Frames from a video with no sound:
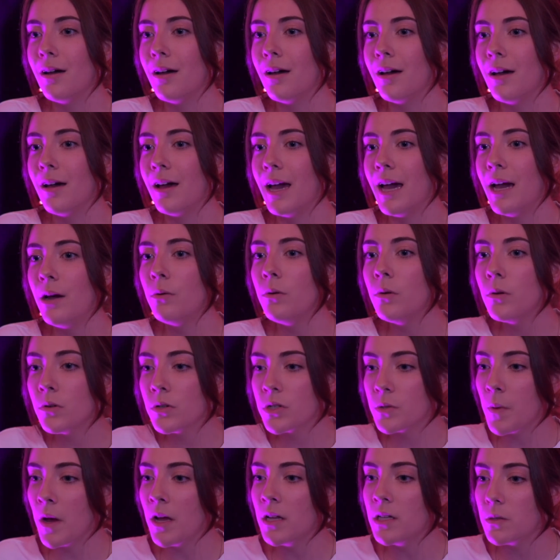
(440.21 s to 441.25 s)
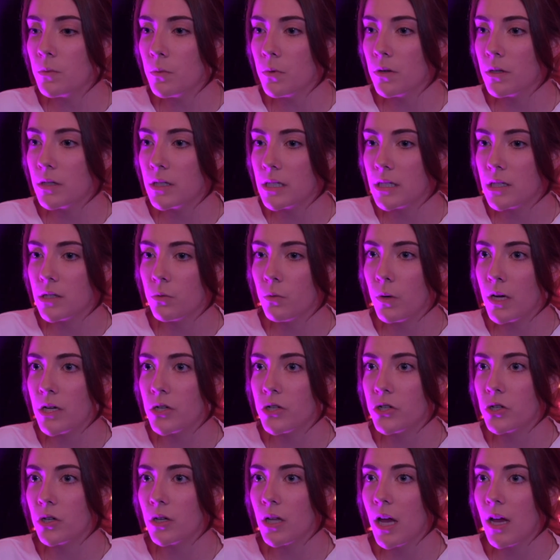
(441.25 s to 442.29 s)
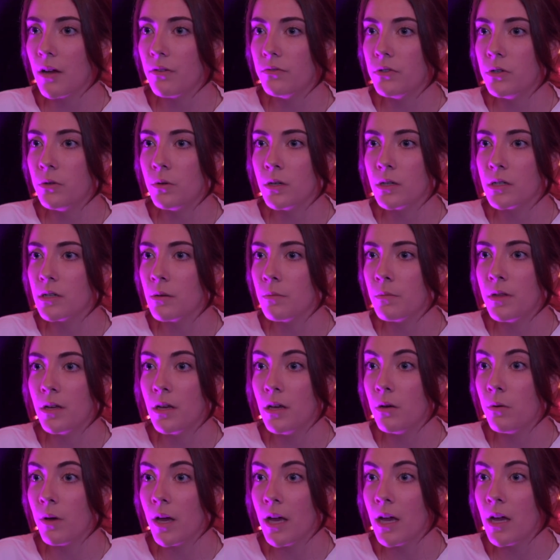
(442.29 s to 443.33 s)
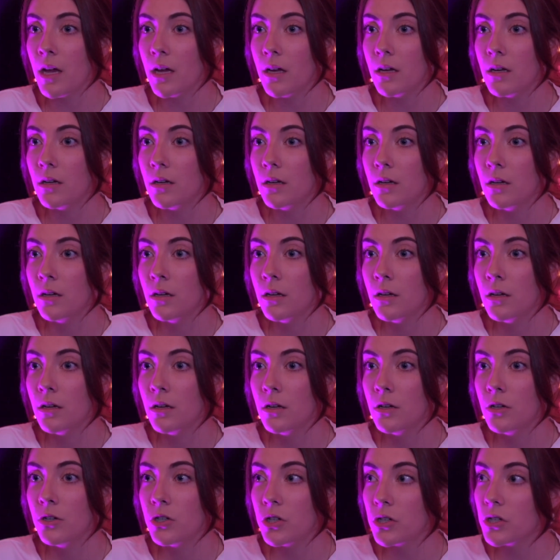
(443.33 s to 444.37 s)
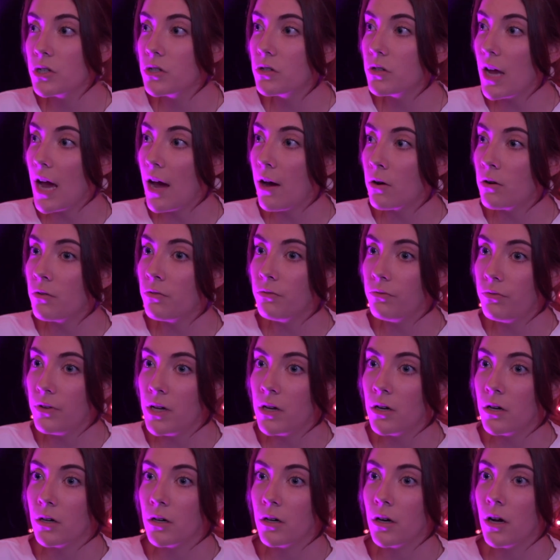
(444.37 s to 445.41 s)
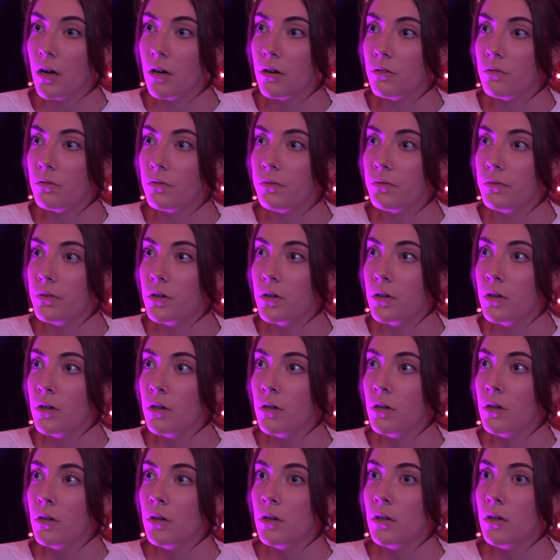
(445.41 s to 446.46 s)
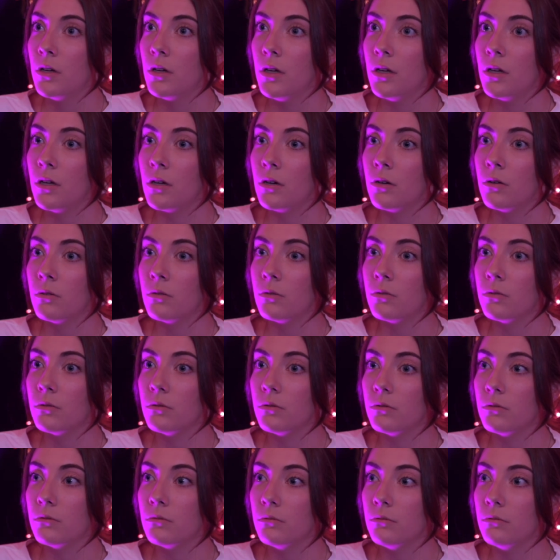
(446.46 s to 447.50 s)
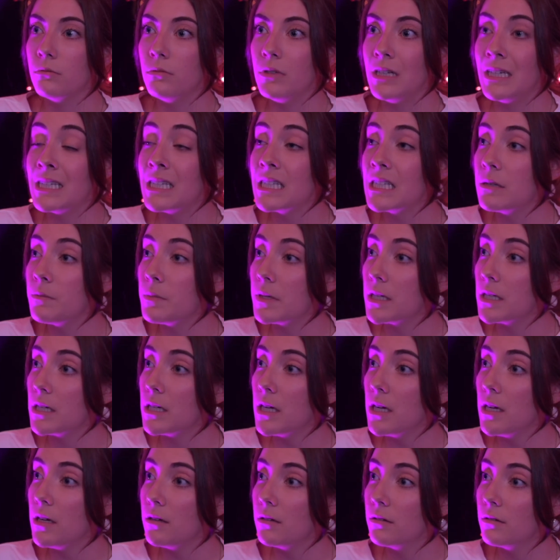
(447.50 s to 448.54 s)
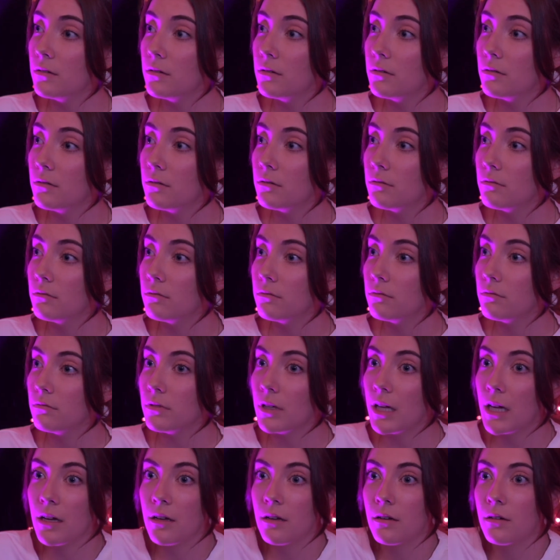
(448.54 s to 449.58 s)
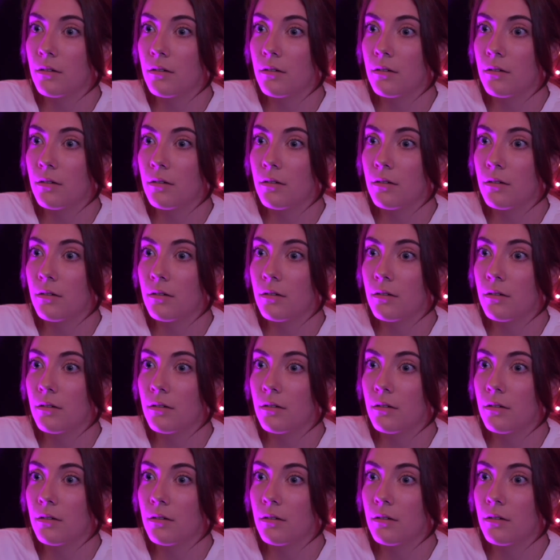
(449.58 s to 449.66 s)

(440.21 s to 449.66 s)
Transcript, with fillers: how irresponsible is it to waste your life doing something you hate mm. just out of fear of, you know, instability? Like,